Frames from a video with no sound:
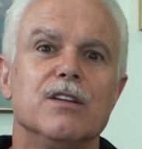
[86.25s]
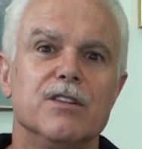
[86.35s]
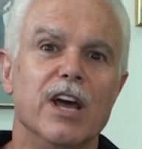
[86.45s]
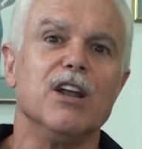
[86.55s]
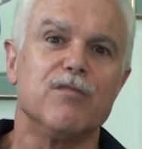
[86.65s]

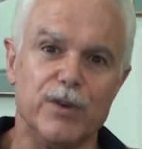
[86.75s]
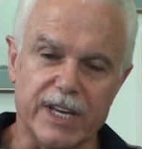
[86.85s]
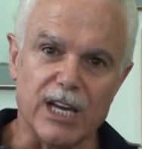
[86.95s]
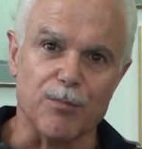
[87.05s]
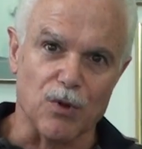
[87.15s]
than if we
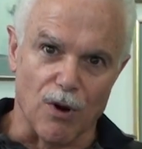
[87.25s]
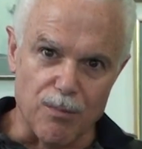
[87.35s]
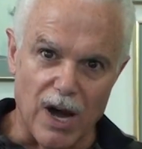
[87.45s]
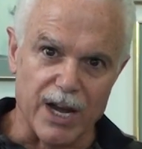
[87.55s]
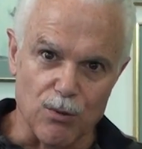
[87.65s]
kept our
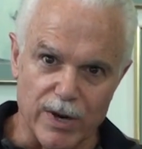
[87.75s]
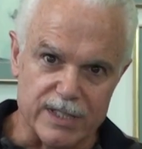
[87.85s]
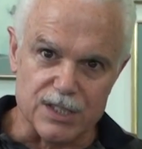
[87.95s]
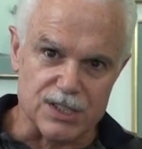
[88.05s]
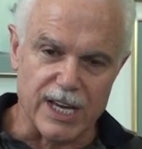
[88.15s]
body
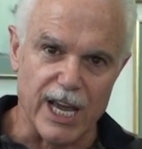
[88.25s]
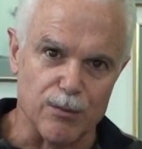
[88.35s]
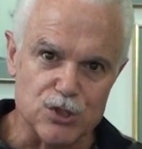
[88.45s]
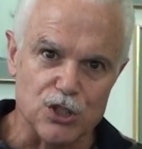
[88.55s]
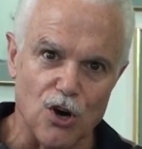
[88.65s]
weight the
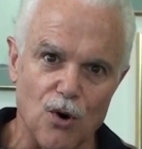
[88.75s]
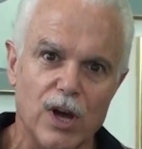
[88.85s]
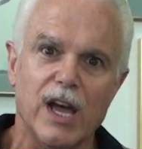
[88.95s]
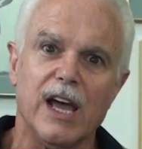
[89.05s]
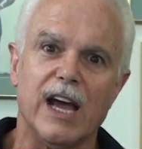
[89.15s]
same. So
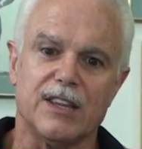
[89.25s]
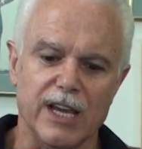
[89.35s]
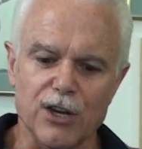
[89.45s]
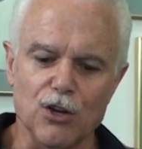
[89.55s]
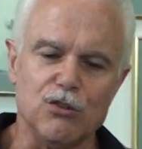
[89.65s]
at
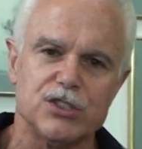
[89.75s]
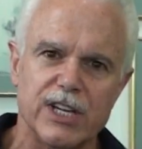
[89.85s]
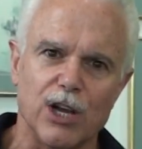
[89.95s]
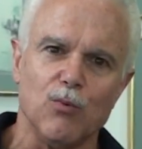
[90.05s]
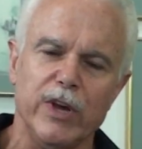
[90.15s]
the end of those
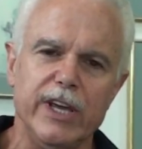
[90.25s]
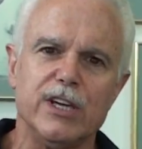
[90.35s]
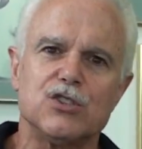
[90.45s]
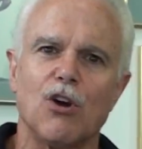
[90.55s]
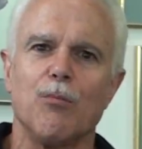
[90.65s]
10
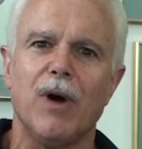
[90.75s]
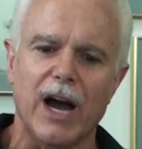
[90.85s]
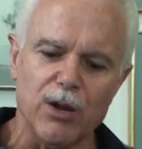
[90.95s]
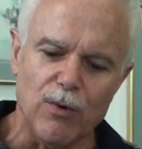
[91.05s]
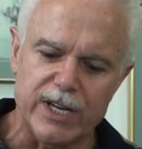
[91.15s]
weeks, our
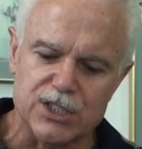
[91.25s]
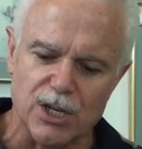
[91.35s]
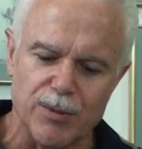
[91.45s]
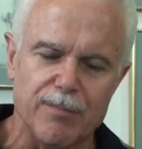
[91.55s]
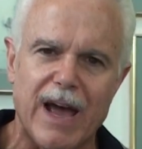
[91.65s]
body weight's
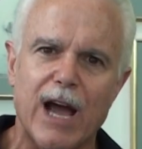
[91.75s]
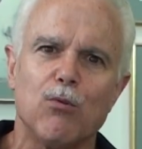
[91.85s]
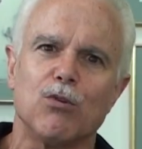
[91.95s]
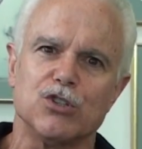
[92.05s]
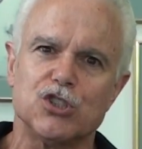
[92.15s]
going to be
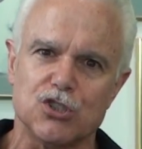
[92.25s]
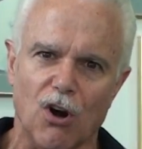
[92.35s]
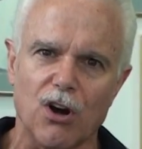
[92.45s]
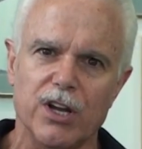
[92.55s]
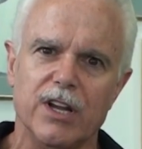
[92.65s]
back where it
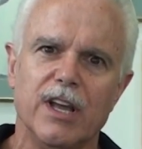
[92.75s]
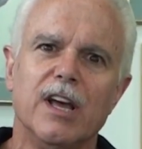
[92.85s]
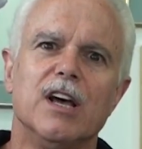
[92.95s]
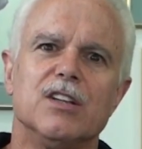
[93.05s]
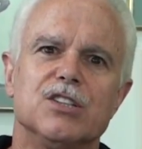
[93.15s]
started,
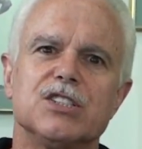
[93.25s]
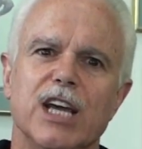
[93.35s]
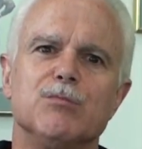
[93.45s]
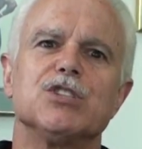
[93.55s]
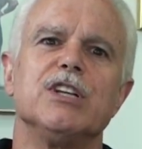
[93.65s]
the
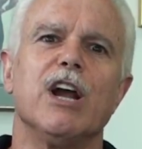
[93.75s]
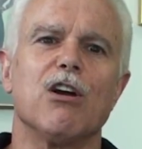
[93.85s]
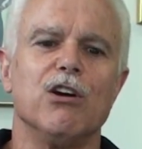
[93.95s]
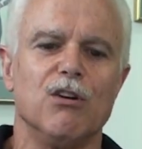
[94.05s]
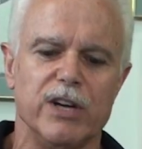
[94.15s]
same
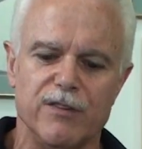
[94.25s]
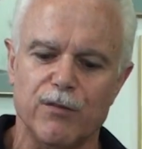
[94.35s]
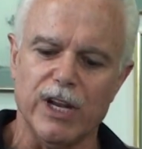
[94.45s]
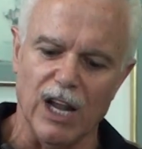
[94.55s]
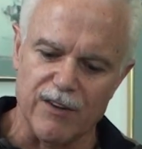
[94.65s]
scenario
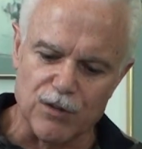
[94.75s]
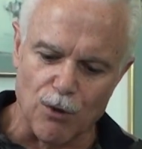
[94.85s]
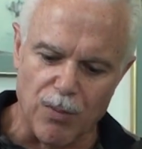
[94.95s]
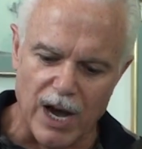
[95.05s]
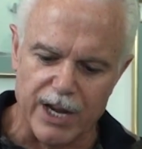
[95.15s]
if we left
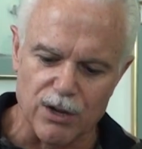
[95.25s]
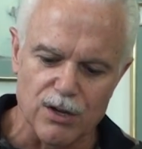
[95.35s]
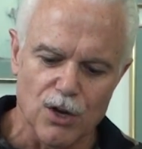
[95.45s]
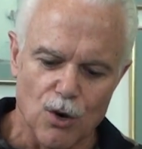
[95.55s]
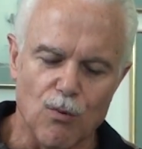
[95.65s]
our body
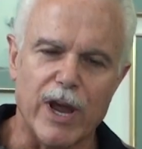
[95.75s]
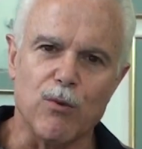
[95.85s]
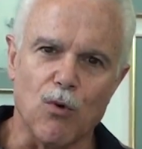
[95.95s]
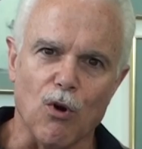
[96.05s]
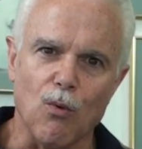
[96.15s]

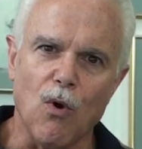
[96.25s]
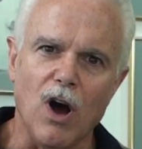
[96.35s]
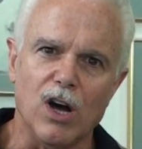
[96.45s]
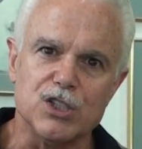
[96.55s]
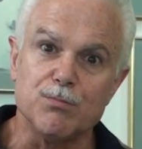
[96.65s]
weight where it
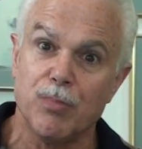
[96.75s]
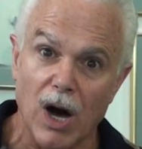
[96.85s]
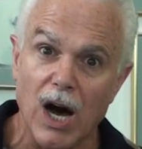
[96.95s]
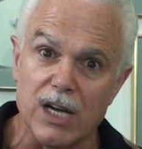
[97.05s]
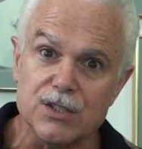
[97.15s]
was,
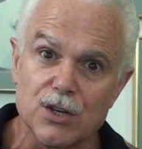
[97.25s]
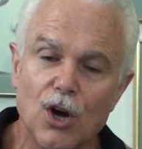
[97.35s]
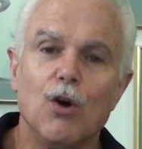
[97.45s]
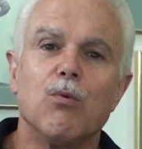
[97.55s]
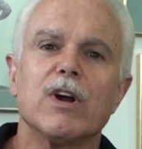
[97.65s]
but
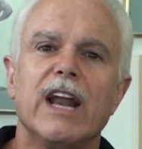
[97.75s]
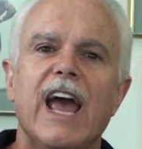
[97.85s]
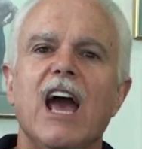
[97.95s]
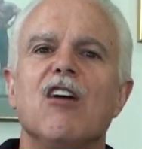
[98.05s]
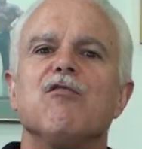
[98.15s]
we're going
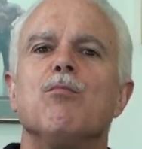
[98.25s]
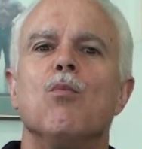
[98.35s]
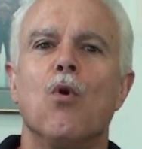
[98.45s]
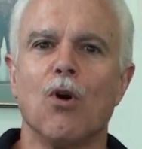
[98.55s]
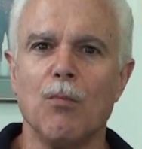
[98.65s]
to have
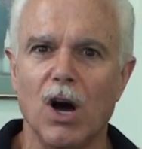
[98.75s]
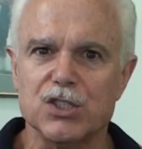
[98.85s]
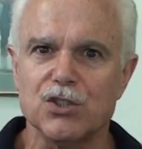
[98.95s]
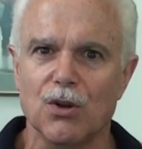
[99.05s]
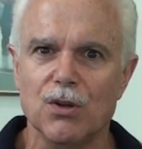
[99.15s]
more
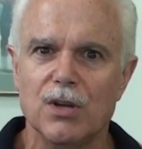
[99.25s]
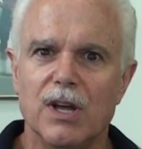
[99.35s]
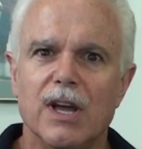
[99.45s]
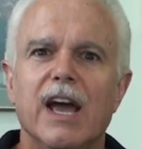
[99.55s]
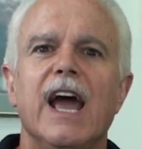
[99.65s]
muscle
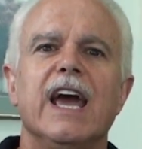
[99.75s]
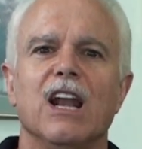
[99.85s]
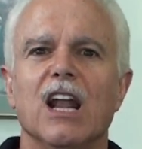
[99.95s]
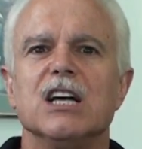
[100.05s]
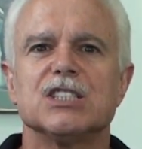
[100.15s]

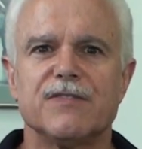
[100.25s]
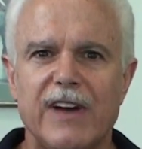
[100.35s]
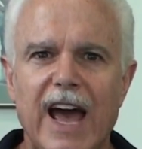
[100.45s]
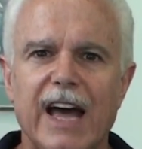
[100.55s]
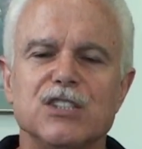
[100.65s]
and less
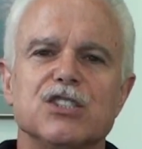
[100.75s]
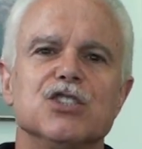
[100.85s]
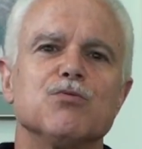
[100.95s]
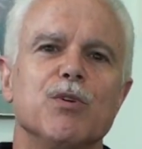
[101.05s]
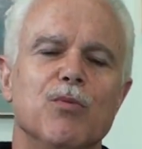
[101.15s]
fat
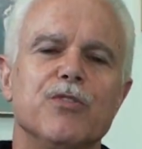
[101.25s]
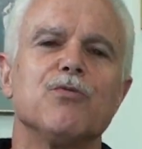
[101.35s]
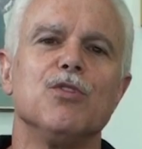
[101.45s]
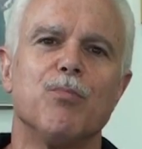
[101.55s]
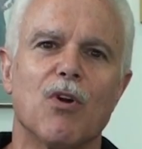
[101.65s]
since we went
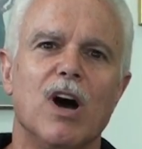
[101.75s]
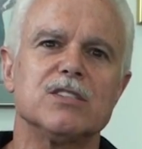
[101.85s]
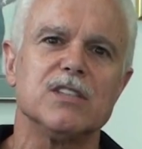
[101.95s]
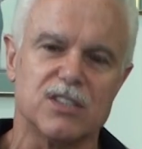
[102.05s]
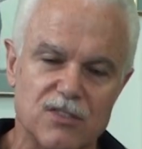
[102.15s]
through the
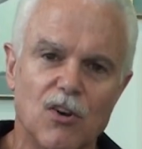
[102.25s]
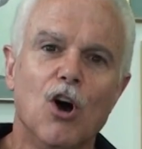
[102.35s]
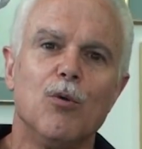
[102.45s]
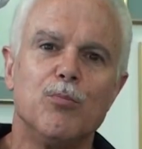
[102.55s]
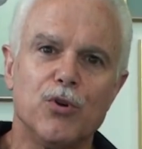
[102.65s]
process of
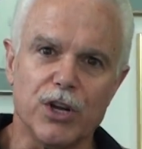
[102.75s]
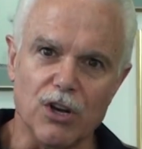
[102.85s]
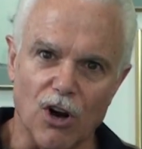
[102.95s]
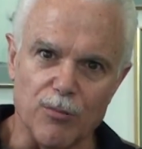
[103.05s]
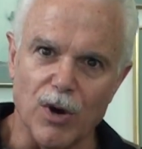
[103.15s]

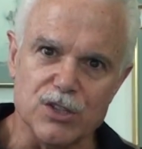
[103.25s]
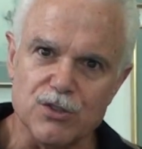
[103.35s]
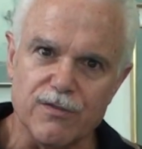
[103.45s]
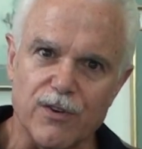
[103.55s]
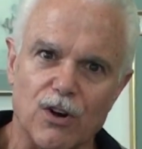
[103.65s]
putting on
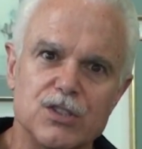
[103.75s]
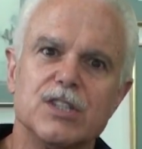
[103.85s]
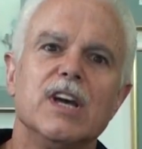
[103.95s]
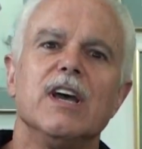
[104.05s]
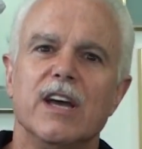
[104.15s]
muscle first,
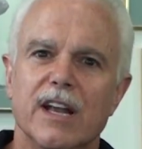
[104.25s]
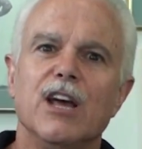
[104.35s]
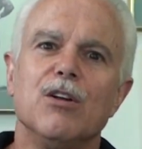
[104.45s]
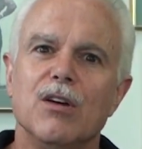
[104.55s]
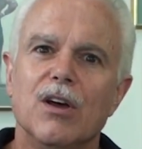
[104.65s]
and
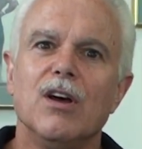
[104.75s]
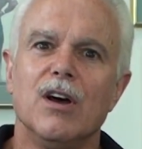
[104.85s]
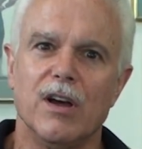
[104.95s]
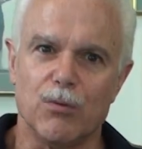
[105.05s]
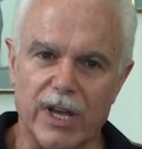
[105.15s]
then
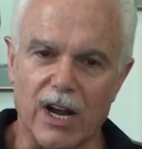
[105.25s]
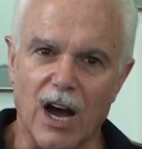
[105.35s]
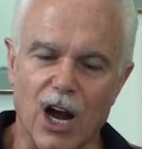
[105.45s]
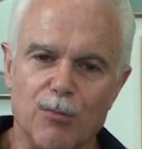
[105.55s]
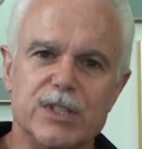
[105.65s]
we had a
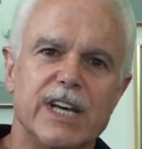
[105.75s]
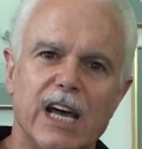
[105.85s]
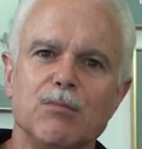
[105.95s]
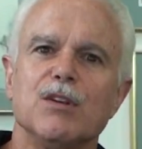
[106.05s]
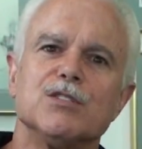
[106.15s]
higher
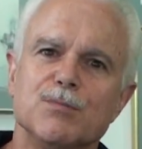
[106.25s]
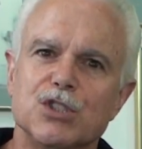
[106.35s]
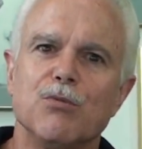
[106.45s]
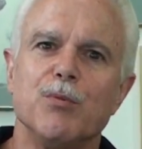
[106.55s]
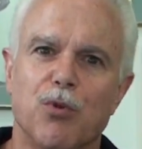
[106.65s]
metabolism,
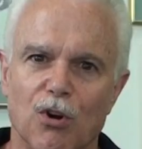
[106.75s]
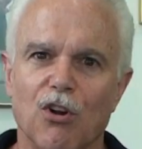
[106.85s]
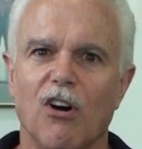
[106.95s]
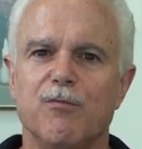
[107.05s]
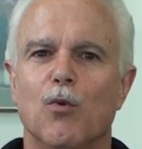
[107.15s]
so we burn
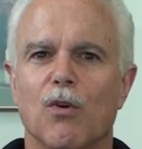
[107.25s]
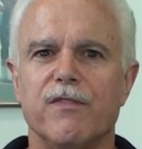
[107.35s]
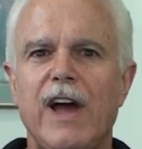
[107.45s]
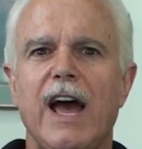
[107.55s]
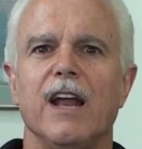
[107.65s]
off more
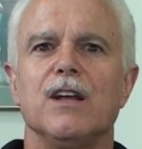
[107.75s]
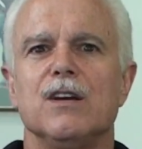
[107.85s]
fat.